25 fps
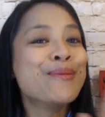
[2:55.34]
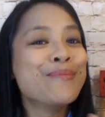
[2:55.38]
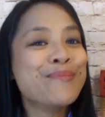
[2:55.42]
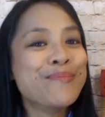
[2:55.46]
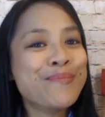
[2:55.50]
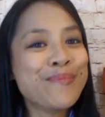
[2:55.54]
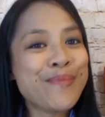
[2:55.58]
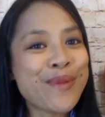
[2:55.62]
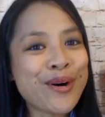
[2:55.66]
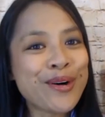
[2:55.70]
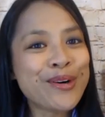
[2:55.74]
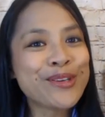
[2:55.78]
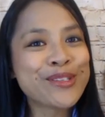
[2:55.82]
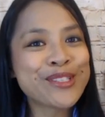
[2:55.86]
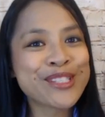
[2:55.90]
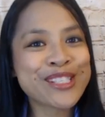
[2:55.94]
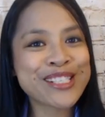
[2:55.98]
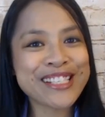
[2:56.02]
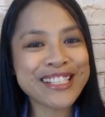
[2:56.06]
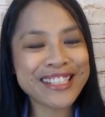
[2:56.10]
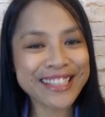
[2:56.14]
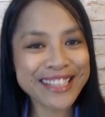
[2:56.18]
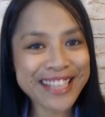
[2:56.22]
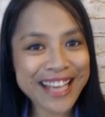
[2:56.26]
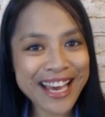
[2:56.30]

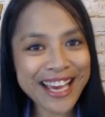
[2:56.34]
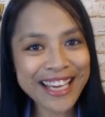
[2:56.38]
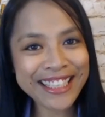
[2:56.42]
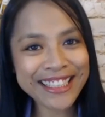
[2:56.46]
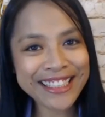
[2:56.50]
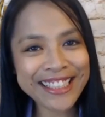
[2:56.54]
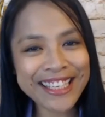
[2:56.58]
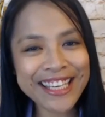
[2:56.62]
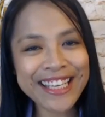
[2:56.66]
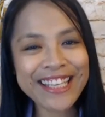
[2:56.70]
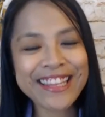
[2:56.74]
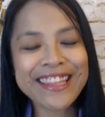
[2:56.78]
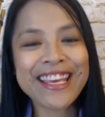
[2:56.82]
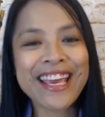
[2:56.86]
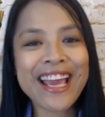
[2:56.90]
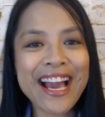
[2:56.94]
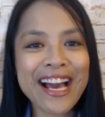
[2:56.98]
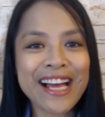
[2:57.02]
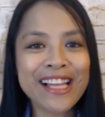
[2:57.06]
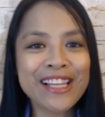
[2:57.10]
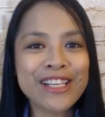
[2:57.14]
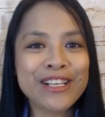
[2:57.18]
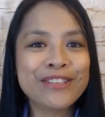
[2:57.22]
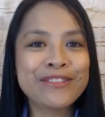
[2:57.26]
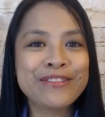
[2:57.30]
most likely the
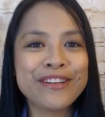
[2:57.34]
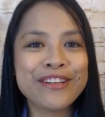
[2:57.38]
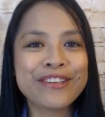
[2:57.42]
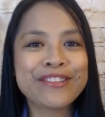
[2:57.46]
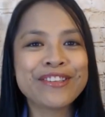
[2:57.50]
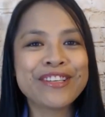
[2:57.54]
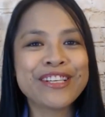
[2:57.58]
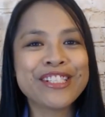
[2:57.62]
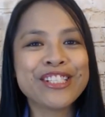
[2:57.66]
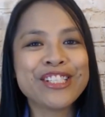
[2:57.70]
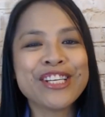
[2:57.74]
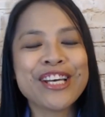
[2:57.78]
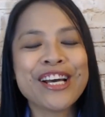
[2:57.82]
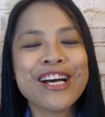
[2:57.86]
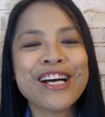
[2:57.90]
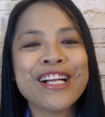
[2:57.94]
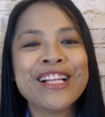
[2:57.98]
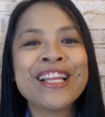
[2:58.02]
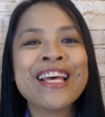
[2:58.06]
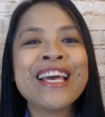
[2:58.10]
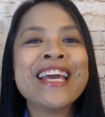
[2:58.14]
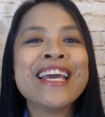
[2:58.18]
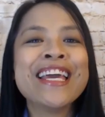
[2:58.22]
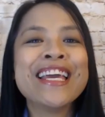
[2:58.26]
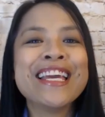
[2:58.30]
aloe vera
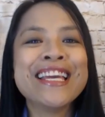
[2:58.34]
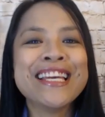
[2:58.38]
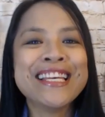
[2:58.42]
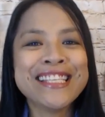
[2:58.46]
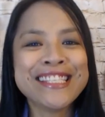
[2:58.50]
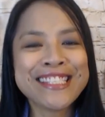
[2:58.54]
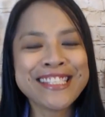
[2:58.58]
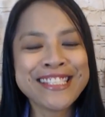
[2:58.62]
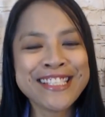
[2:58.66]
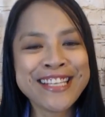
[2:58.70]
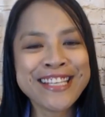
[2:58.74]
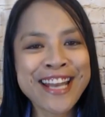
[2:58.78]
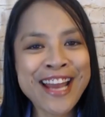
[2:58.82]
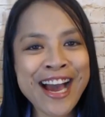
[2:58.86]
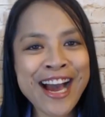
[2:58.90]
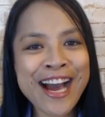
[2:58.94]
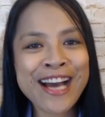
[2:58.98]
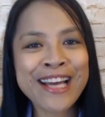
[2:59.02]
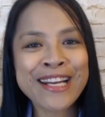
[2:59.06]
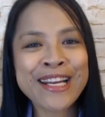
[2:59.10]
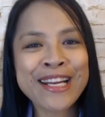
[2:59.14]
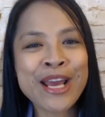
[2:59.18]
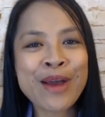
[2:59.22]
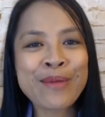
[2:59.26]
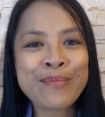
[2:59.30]
gel is
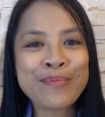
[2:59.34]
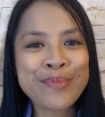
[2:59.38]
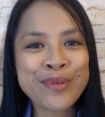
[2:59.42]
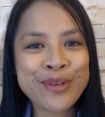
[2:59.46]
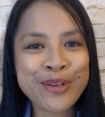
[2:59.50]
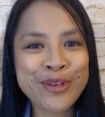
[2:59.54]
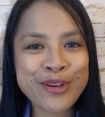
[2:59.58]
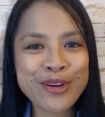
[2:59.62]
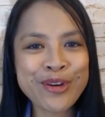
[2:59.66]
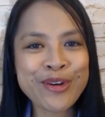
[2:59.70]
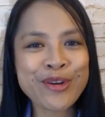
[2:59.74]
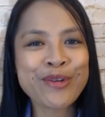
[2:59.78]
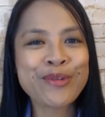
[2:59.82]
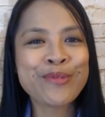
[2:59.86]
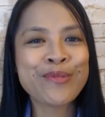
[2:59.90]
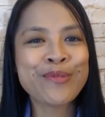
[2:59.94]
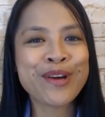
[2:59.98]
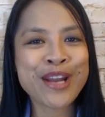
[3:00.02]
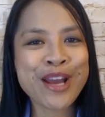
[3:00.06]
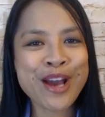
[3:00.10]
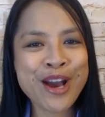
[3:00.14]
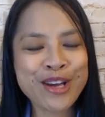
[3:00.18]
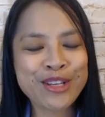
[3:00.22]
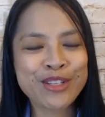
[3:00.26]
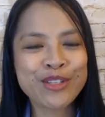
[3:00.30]
not pure
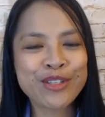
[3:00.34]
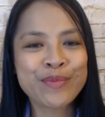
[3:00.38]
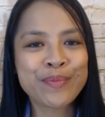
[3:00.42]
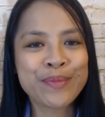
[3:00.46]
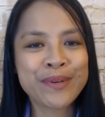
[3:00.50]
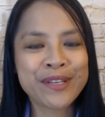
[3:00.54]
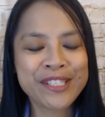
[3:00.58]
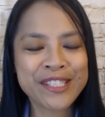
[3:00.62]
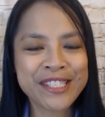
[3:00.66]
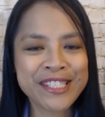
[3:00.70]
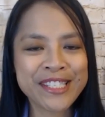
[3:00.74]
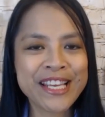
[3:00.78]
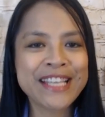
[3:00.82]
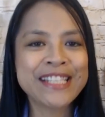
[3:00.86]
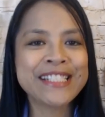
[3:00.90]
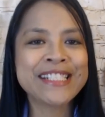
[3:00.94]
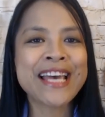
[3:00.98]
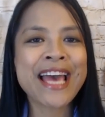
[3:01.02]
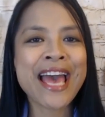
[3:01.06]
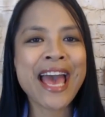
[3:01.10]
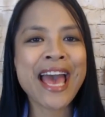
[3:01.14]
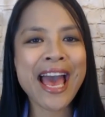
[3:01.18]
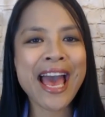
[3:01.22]
100%